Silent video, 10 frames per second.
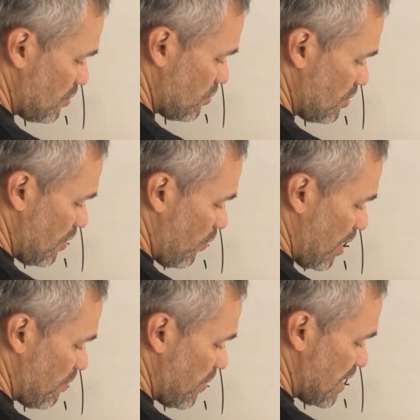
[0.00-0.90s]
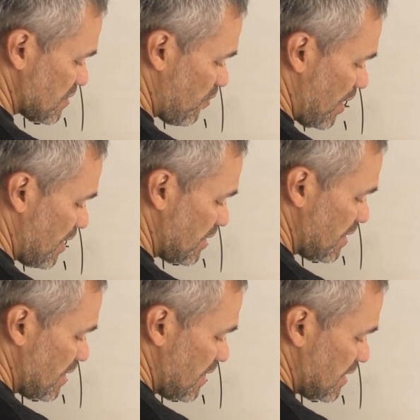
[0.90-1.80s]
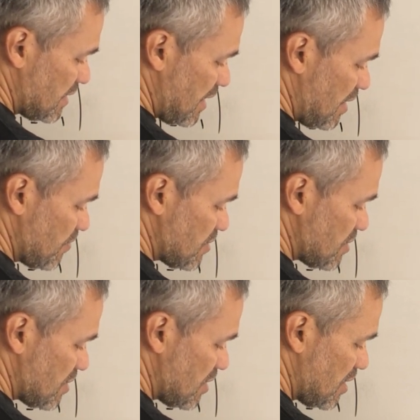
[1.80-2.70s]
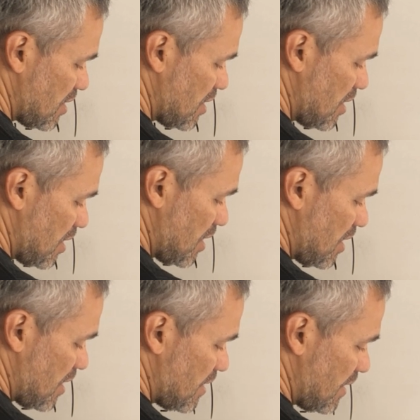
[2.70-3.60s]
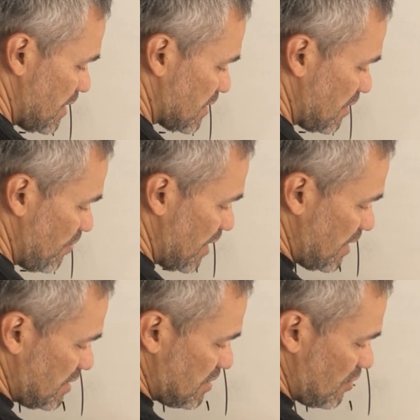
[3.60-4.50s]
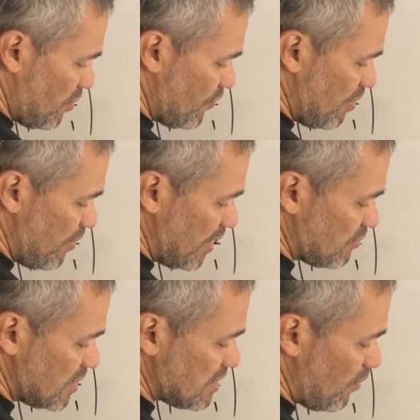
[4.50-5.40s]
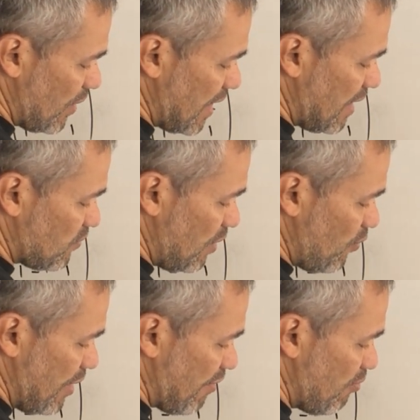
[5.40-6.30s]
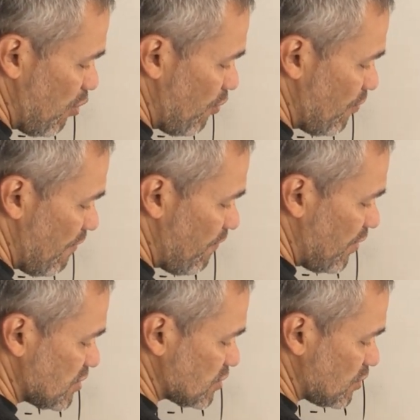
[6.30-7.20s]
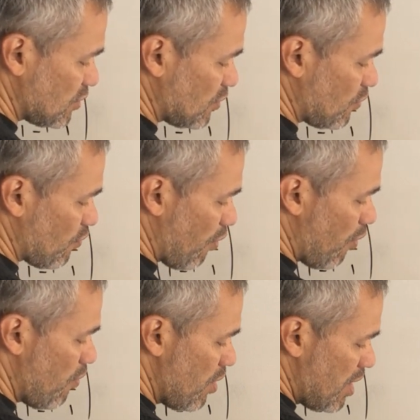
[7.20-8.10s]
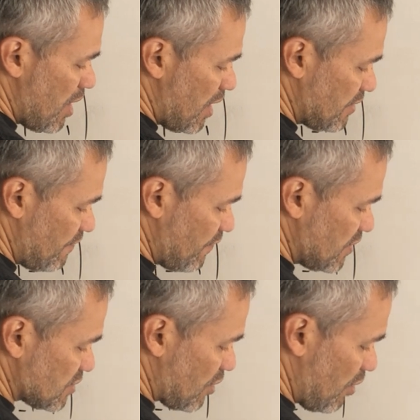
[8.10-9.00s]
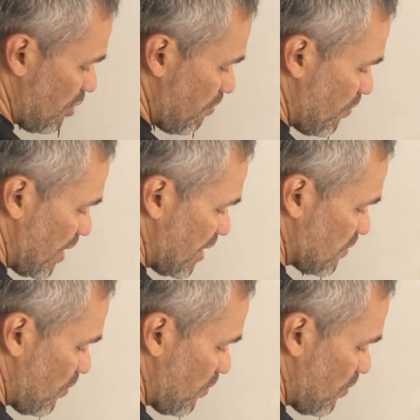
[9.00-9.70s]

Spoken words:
to the 1 plus 1 times the determinant of the matrix that we get when we remove the first row and the first column. We get